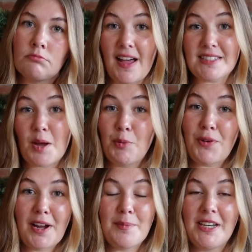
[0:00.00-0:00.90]
Last couple
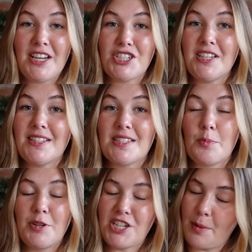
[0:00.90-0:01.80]
recommendations,
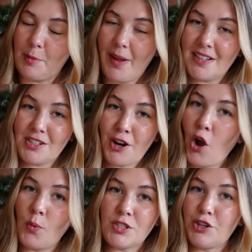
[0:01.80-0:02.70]
pajama pants are
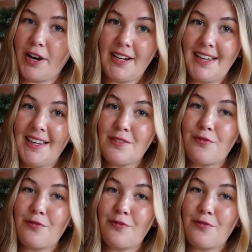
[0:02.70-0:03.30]
always a great hit